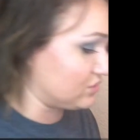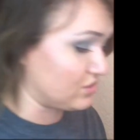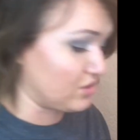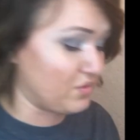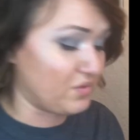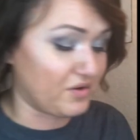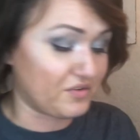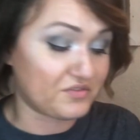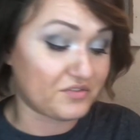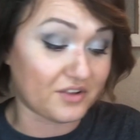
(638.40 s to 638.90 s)
you
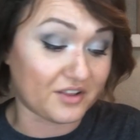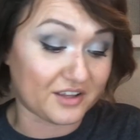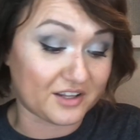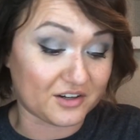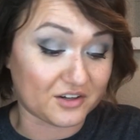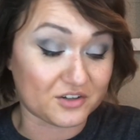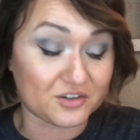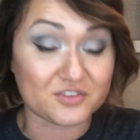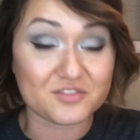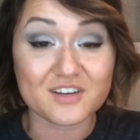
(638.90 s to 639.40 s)
don't want
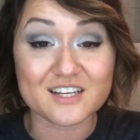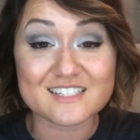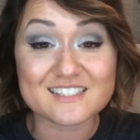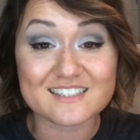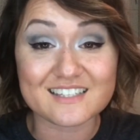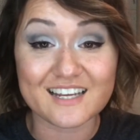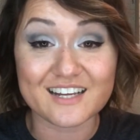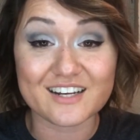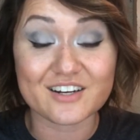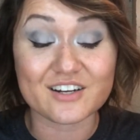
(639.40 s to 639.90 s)
falling on your
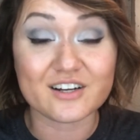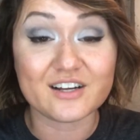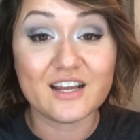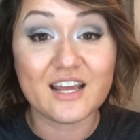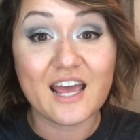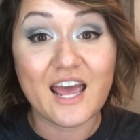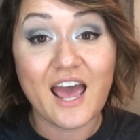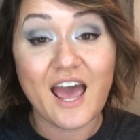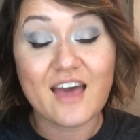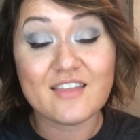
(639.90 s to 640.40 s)
face later.
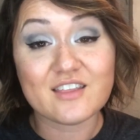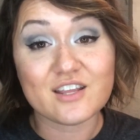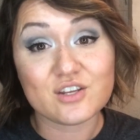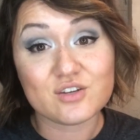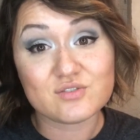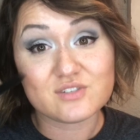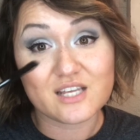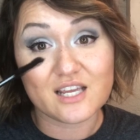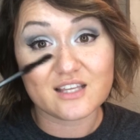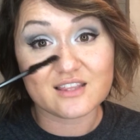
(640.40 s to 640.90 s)
And then
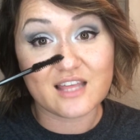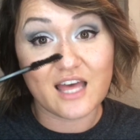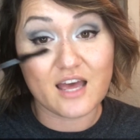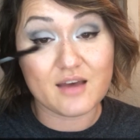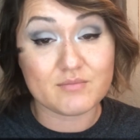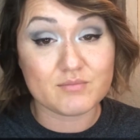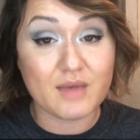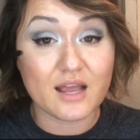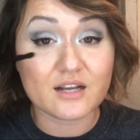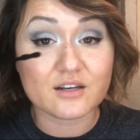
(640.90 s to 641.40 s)
you take
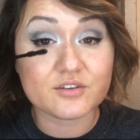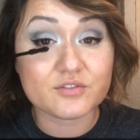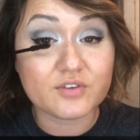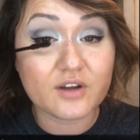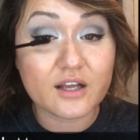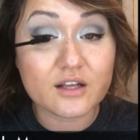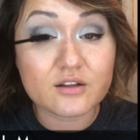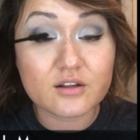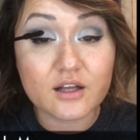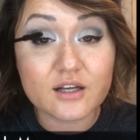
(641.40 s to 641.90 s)
that
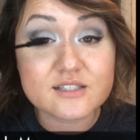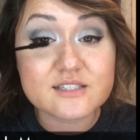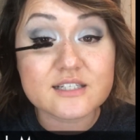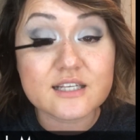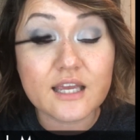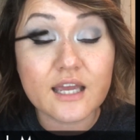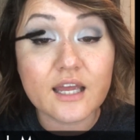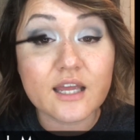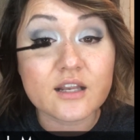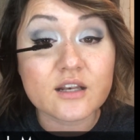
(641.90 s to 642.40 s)
magnifying glass
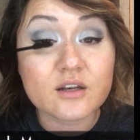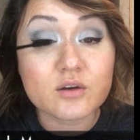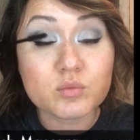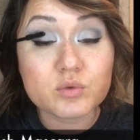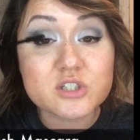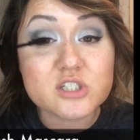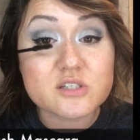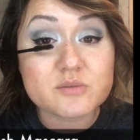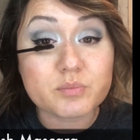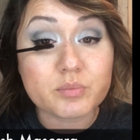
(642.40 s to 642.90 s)
again,
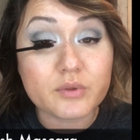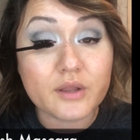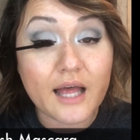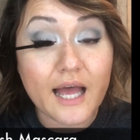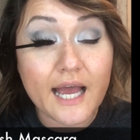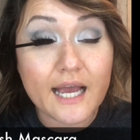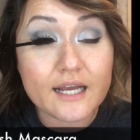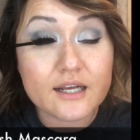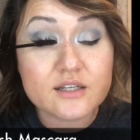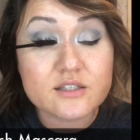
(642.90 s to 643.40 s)
which is
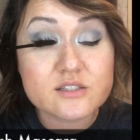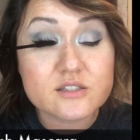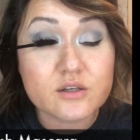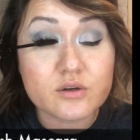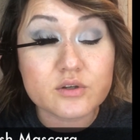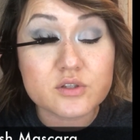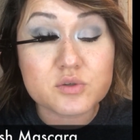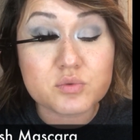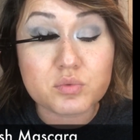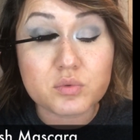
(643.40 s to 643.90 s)
black,
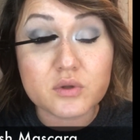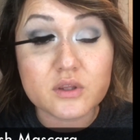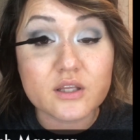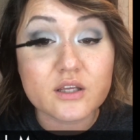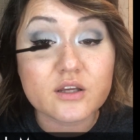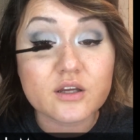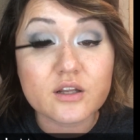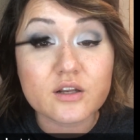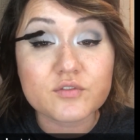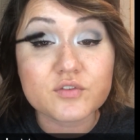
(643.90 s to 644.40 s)
so it's
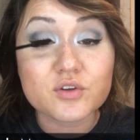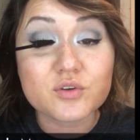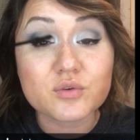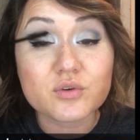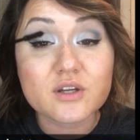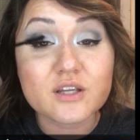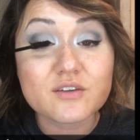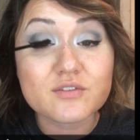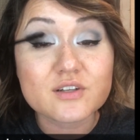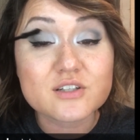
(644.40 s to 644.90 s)
really good if
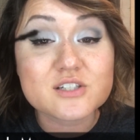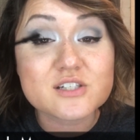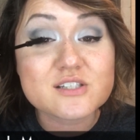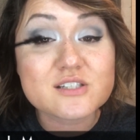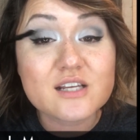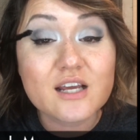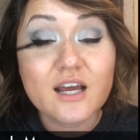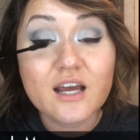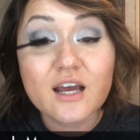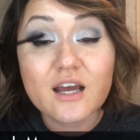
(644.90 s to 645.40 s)
you even
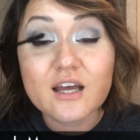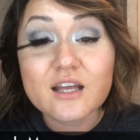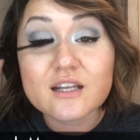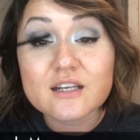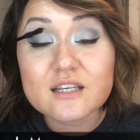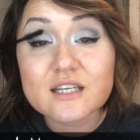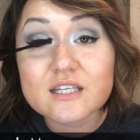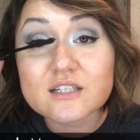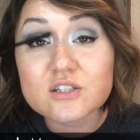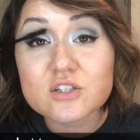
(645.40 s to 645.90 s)
just
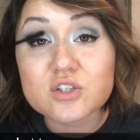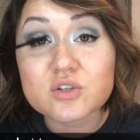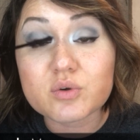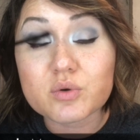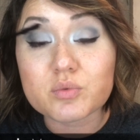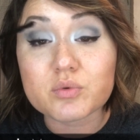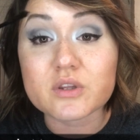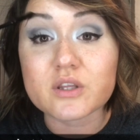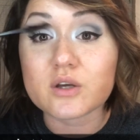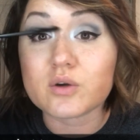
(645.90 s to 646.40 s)
need to do
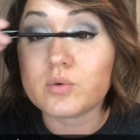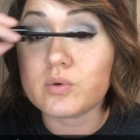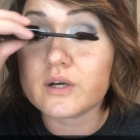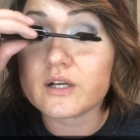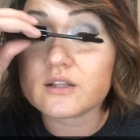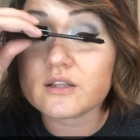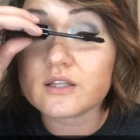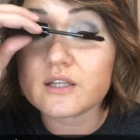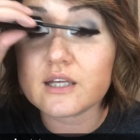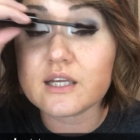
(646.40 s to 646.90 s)
it really
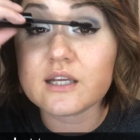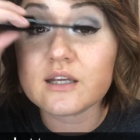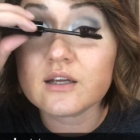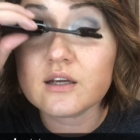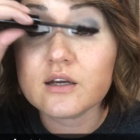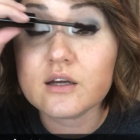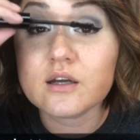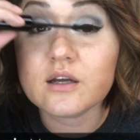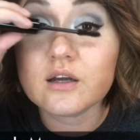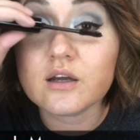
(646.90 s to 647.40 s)
quickly.
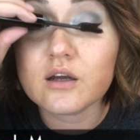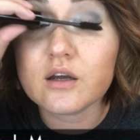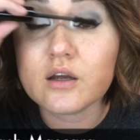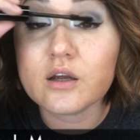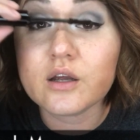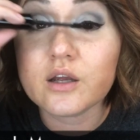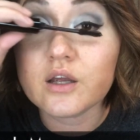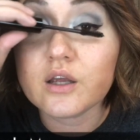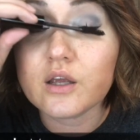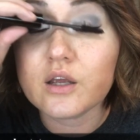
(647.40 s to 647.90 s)

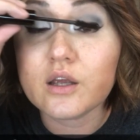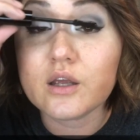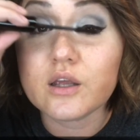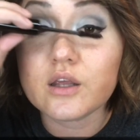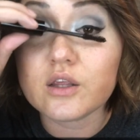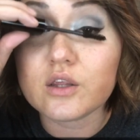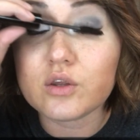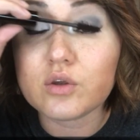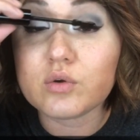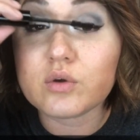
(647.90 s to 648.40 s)

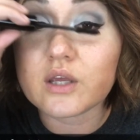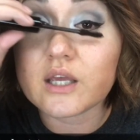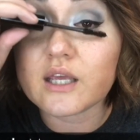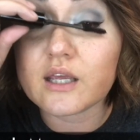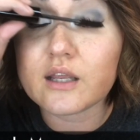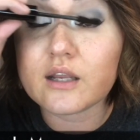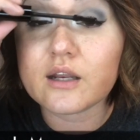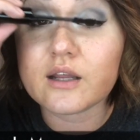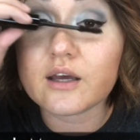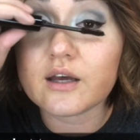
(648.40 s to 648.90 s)
You
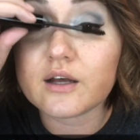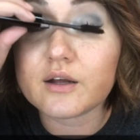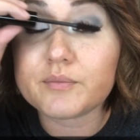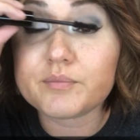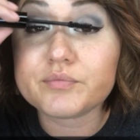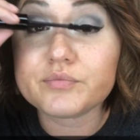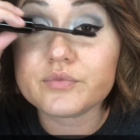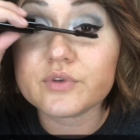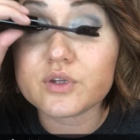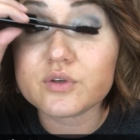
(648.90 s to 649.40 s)

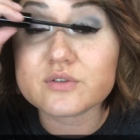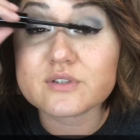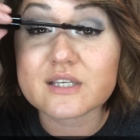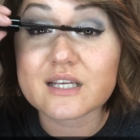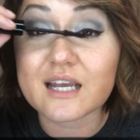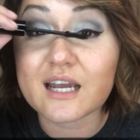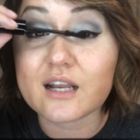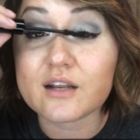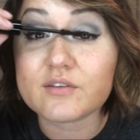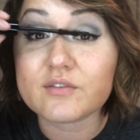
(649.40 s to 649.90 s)
can use
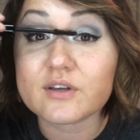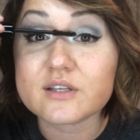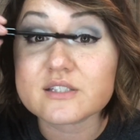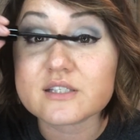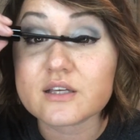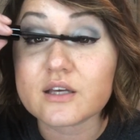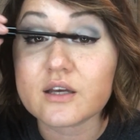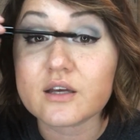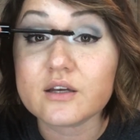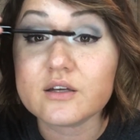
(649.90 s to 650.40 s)
it kind of as
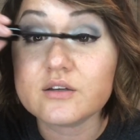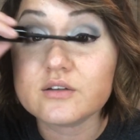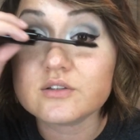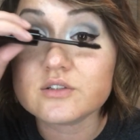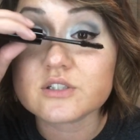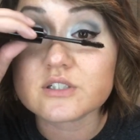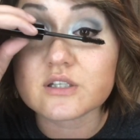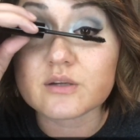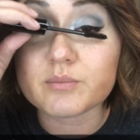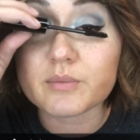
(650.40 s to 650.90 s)

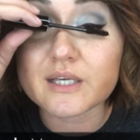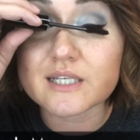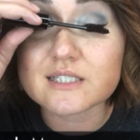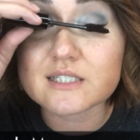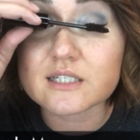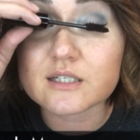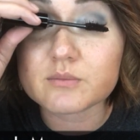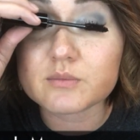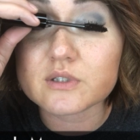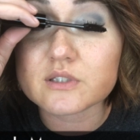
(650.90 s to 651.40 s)
just a
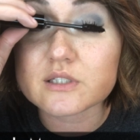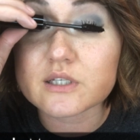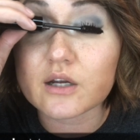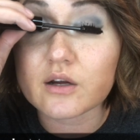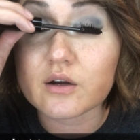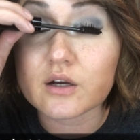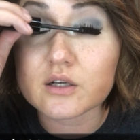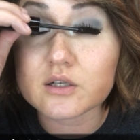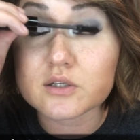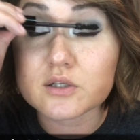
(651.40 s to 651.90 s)
basic
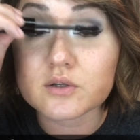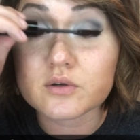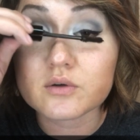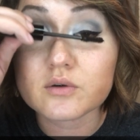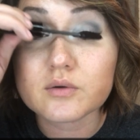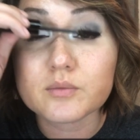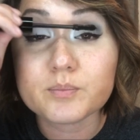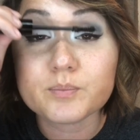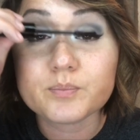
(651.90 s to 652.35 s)
mascara too.